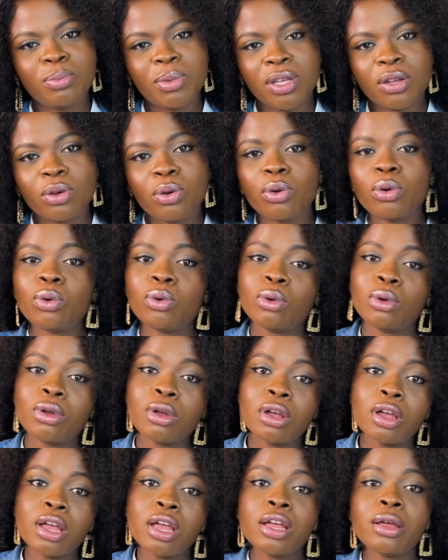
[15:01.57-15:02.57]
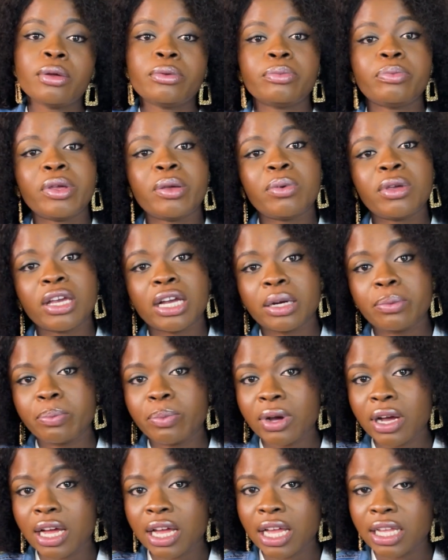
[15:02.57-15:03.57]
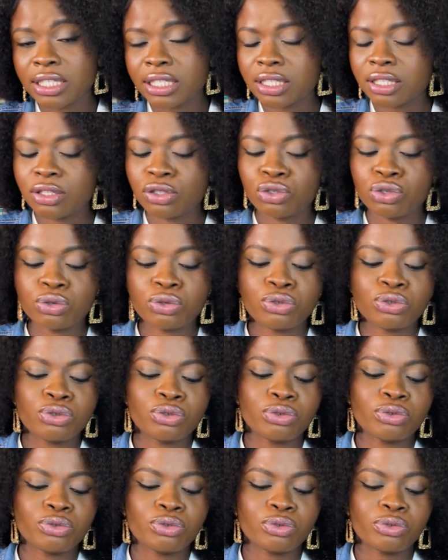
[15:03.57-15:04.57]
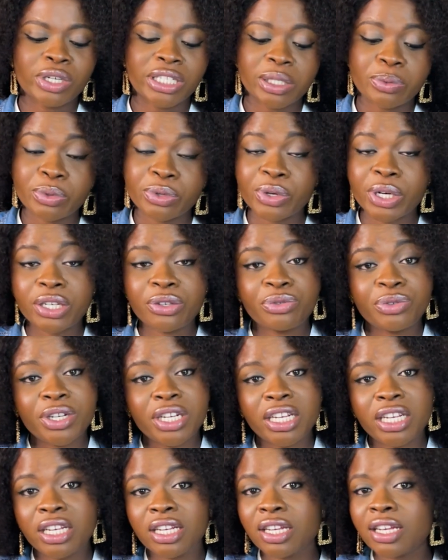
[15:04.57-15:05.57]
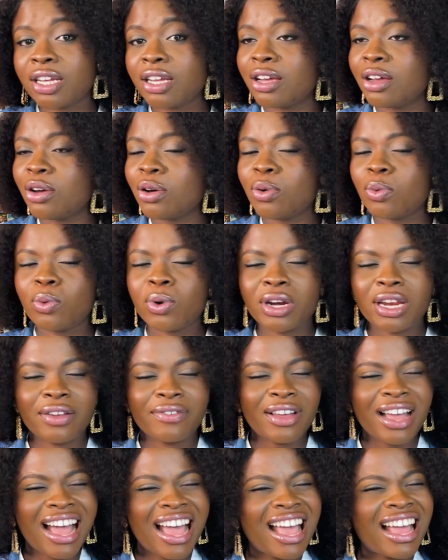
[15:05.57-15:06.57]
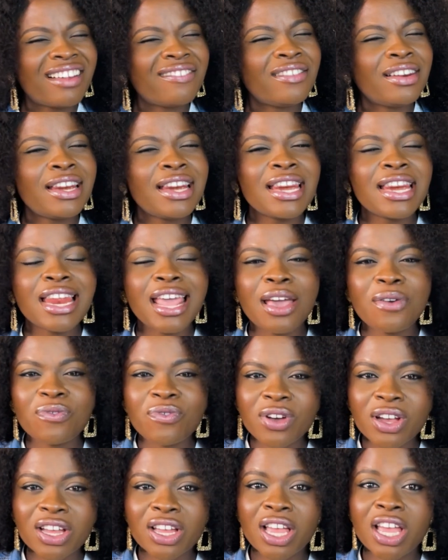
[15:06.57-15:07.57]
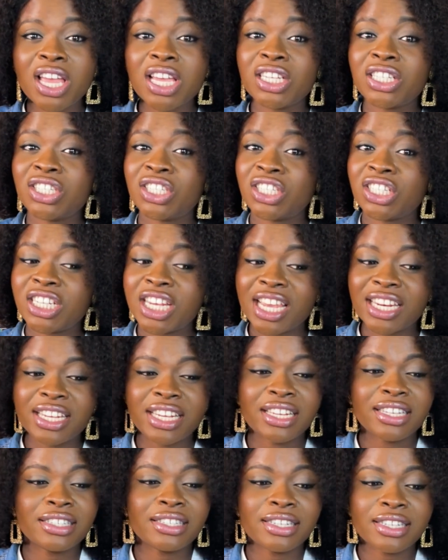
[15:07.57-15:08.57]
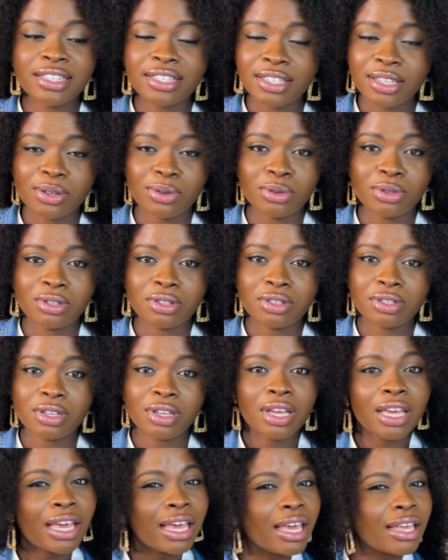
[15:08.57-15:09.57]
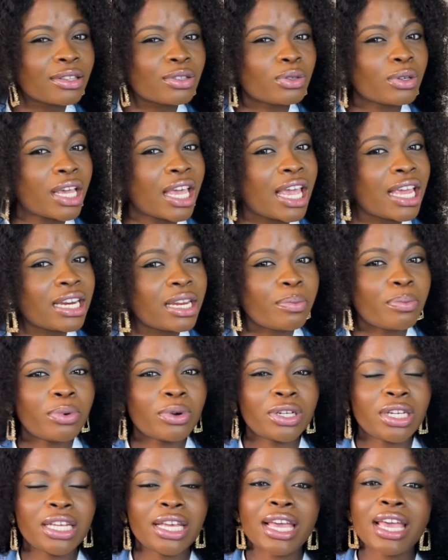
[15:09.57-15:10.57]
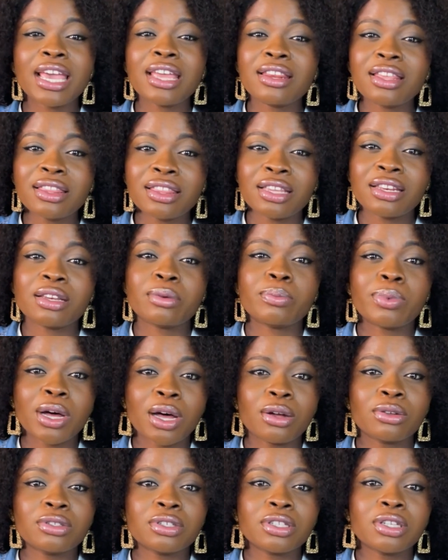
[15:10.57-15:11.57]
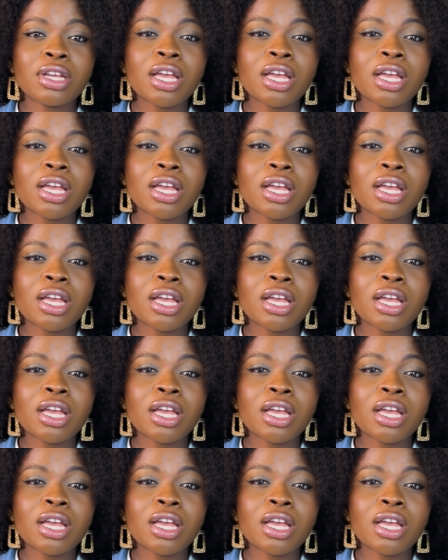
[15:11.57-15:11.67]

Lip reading: me, oh, baby had passed due to respiratory, whatever. I had never shared in details to anybody anything about